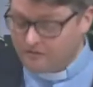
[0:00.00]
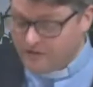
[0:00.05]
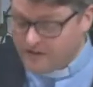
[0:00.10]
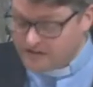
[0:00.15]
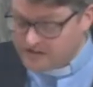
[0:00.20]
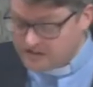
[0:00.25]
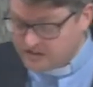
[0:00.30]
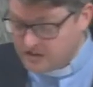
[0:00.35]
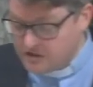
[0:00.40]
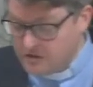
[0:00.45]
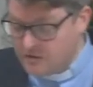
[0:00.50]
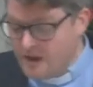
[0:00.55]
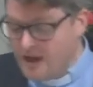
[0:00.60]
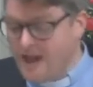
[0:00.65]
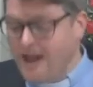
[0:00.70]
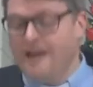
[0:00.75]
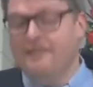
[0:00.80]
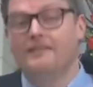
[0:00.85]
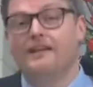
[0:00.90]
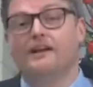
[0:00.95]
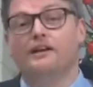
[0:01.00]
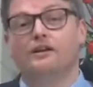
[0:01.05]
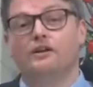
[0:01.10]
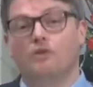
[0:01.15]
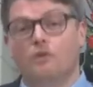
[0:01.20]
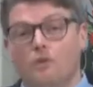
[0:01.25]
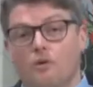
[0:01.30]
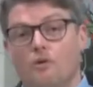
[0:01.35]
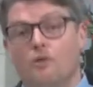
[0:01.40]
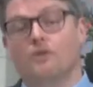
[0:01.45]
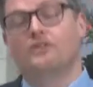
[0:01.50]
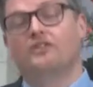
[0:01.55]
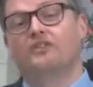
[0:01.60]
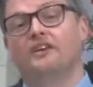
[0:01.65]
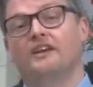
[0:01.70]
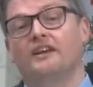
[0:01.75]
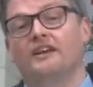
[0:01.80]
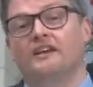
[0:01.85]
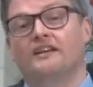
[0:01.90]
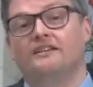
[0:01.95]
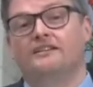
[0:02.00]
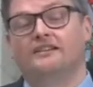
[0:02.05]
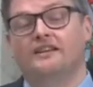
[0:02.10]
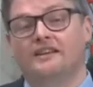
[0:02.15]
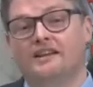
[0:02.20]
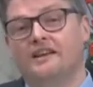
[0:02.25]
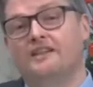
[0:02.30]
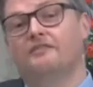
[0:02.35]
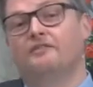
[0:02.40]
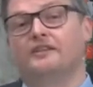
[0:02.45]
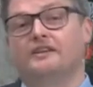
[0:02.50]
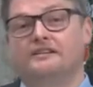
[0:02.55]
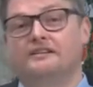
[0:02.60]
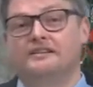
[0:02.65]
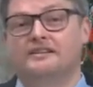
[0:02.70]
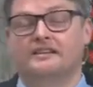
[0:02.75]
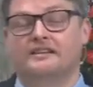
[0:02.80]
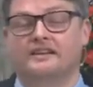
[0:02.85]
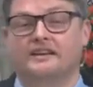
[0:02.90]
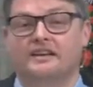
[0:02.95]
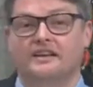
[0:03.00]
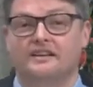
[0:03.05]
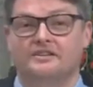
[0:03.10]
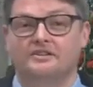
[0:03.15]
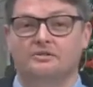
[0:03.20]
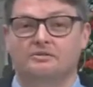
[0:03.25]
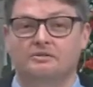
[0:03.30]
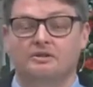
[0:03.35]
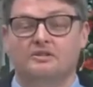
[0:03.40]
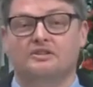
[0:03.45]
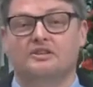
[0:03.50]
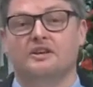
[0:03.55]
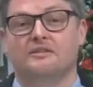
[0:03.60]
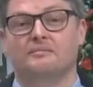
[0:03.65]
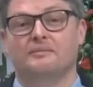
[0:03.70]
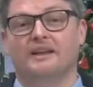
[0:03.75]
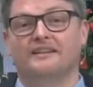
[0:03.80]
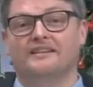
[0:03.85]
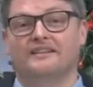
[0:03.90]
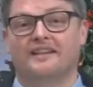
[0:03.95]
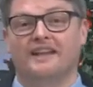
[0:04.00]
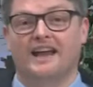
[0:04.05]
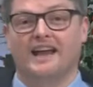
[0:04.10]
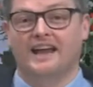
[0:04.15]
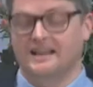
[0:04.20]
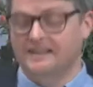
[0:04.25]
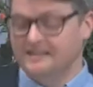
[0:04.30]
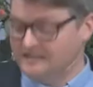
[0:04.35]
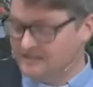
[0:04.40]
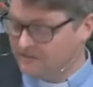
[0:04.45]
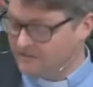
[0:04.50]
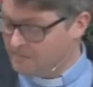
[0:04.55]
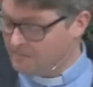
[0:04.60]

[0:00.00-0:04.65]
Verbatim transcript: Verse 2 And the Lord delivered Jerusalem into the hands